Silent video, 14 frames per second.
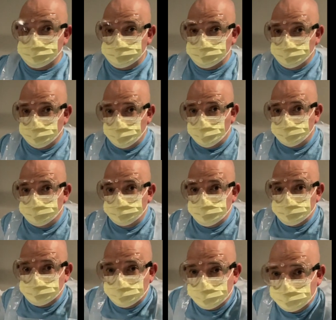so all 3
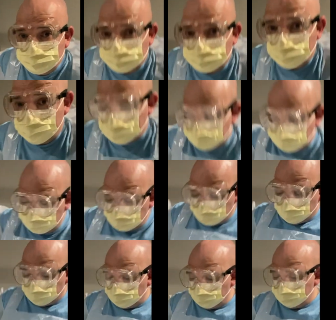slides have
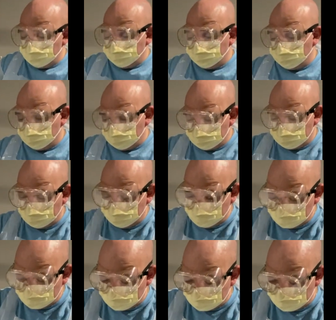cooled for 10
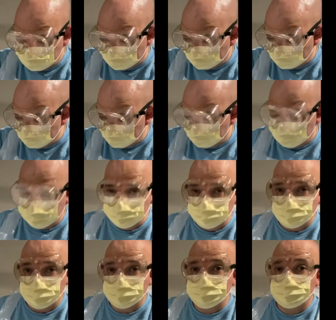minutes,
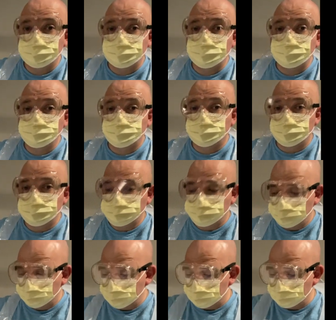and now I'm going to
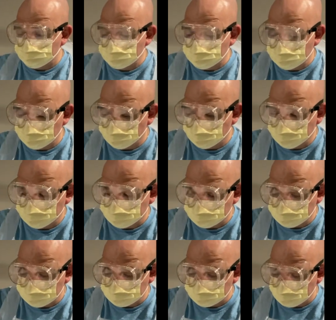proceed with
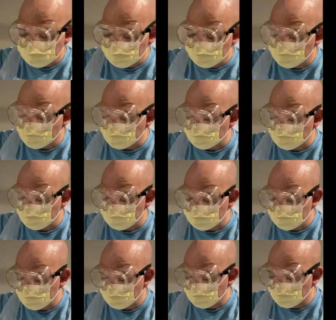the staining process.
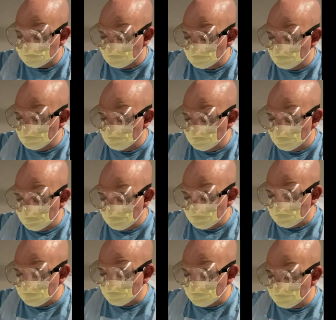So
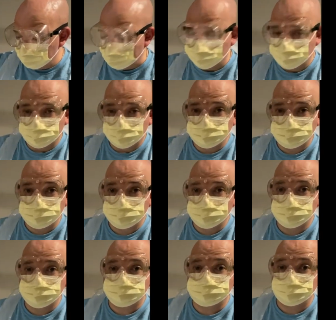I'm going to
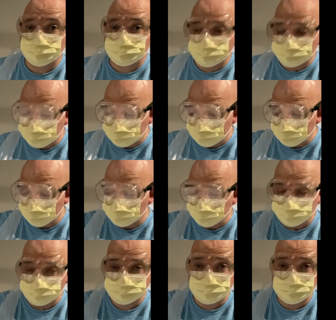use my entire
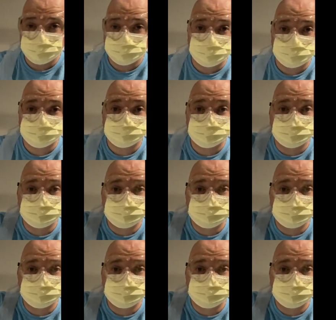gram stain kit, so it's